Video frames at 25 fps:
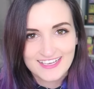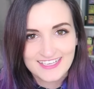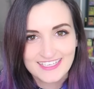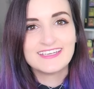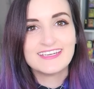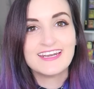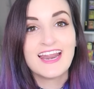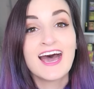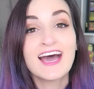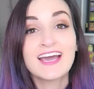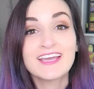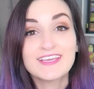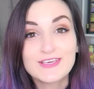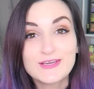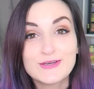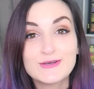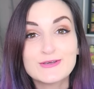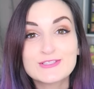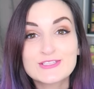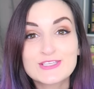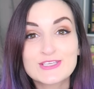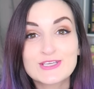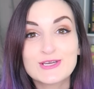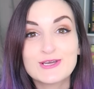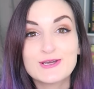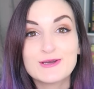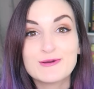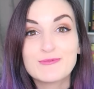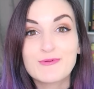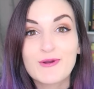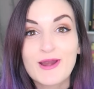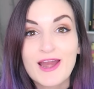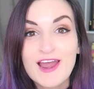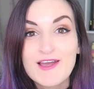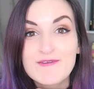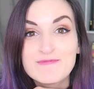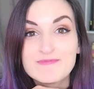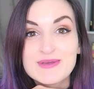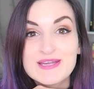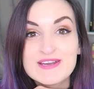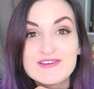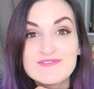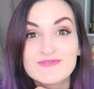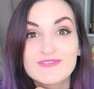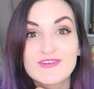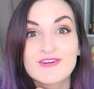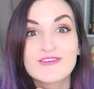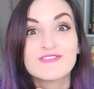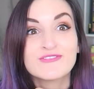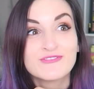Not YouTube, where I've been
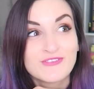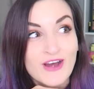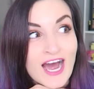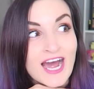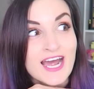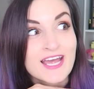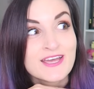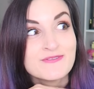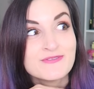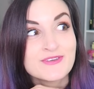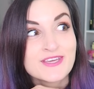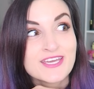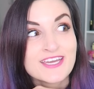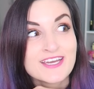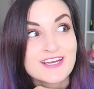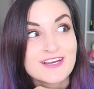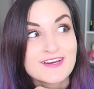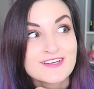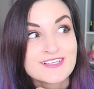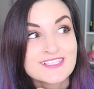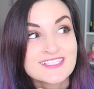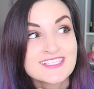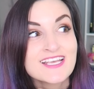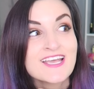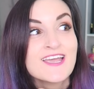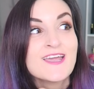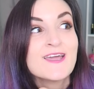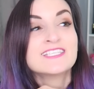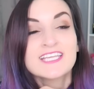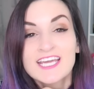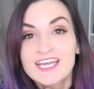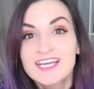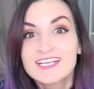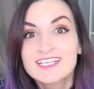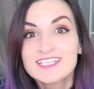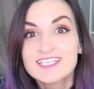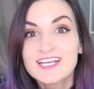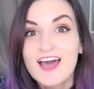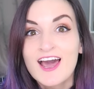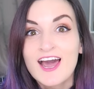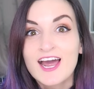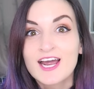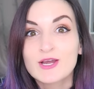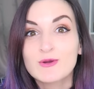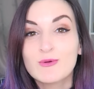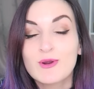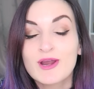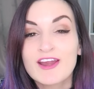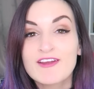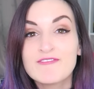for 5 years,
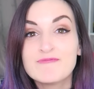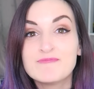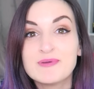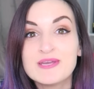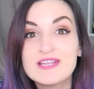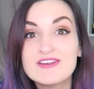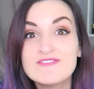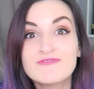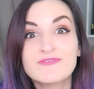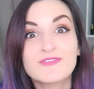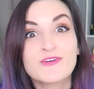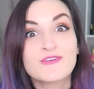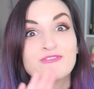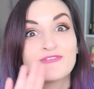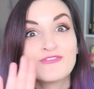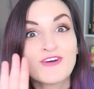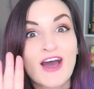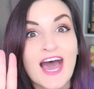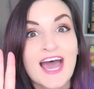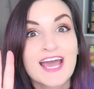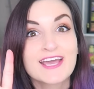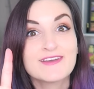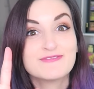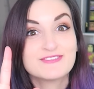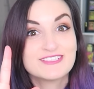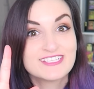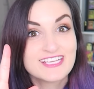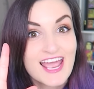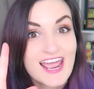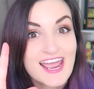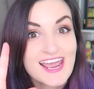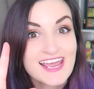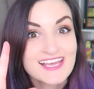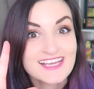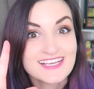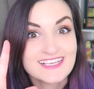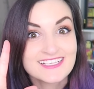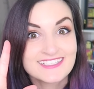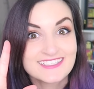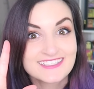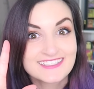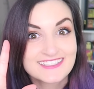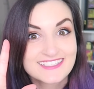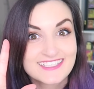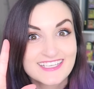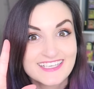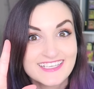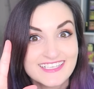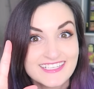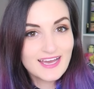TikTok, where I've been for 5 days.